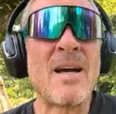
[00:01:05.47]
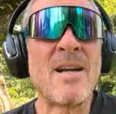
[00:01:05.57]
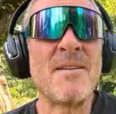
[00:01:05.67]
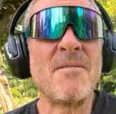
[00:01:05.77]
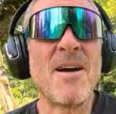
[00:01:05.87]

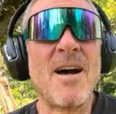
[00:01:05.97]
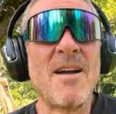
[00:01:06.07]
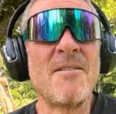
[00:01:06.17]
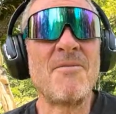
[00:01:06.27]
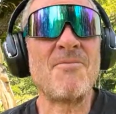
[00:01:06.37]
And
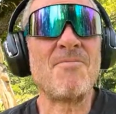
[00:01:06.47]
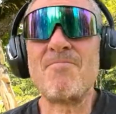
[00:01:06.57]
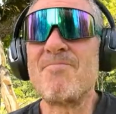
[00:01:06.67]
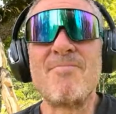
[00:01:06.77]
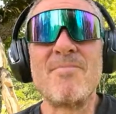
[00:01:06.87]

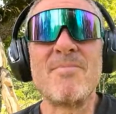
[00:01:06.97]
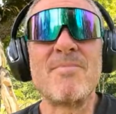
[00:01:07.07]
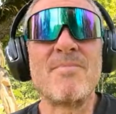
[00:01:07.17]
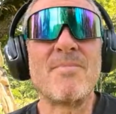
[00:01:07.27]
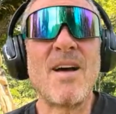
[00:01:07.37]

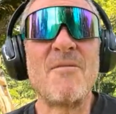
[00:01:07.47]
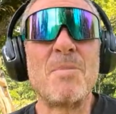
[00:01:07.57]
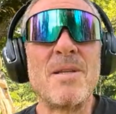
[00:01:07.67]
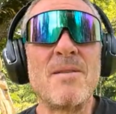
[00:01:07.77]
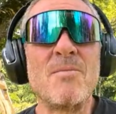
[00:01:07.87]

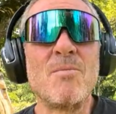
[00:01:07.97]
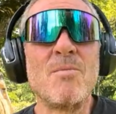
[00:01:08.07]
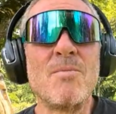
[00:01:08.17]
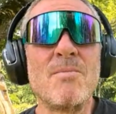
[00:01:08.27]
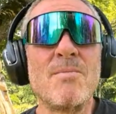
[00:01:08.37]
I've been
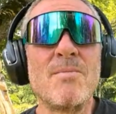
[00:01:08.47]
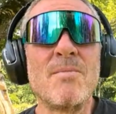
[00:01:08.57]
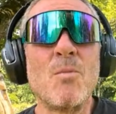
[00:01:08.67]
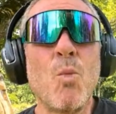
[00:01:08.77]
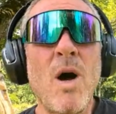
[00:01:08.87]

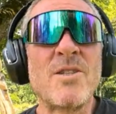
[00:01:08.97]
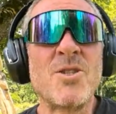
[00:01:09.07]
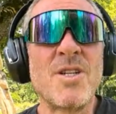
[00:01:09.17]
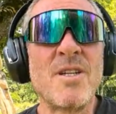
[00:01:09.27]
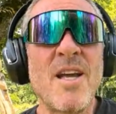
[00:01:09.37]

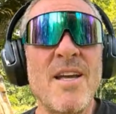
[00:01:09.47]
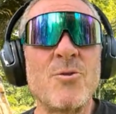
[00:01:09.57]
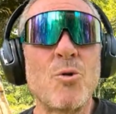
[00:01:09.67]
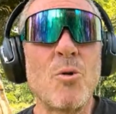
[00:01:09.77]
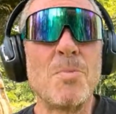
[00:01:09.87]
watching
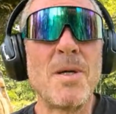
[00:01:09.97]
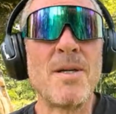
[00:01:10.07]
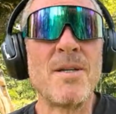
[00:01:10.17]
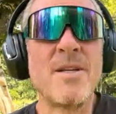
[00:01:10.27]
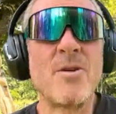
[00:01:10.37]

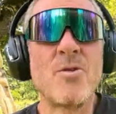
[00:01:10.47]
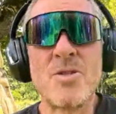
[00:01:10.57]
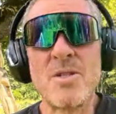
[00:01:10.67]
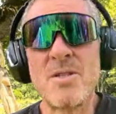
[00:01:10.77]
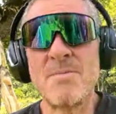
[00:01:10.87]
Atropa
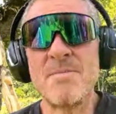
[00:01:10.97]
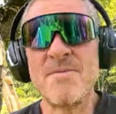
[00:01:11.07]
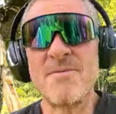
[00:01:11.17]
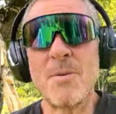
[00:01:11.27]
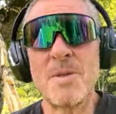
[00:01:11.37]

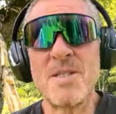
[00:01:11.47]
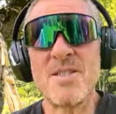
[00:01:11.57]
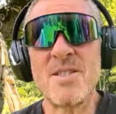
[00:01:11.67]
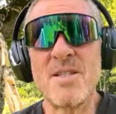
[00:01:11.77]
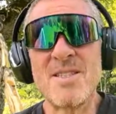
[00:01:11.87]
ecosystem from a
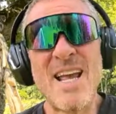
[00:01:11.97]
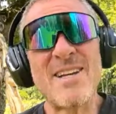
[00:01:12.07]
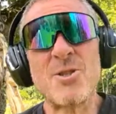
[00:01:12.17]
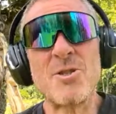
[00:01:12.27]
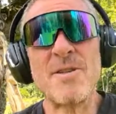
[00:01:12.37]
distance.
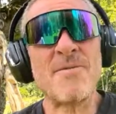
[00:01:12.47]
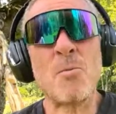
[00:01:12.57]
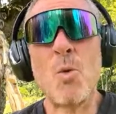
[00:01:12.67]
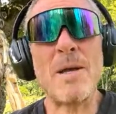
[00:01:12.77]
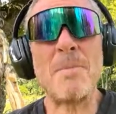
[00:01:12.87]
Actually,
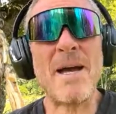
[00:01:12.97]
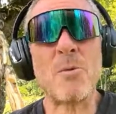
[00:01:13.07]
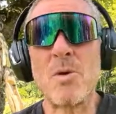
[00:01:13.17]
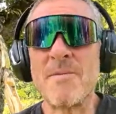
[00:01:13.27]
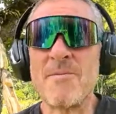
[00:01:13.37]
from way
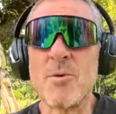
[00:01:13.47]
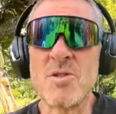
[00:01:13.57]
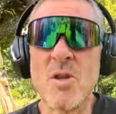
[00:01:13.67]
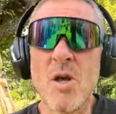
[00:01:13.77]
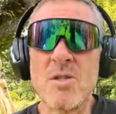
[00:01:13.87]
back when it
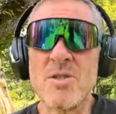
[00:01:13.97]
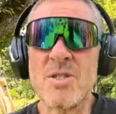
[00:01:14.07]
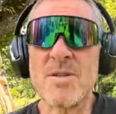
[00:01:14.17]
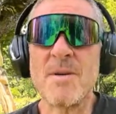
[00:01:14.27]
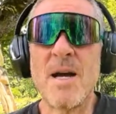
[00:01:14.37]
first
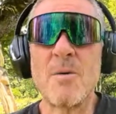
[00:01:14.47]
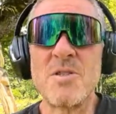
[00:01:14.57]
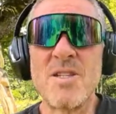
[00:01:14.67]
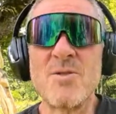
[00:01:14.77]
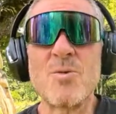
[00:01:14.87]
launched, I
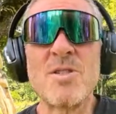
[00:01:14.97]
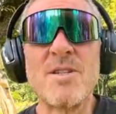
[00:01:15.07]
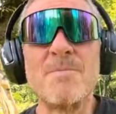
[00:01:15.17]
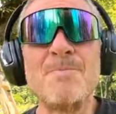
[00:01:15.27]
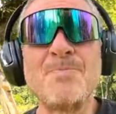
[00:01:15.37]
was
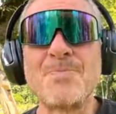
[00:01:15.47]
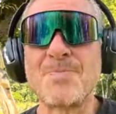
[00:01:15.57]
interested,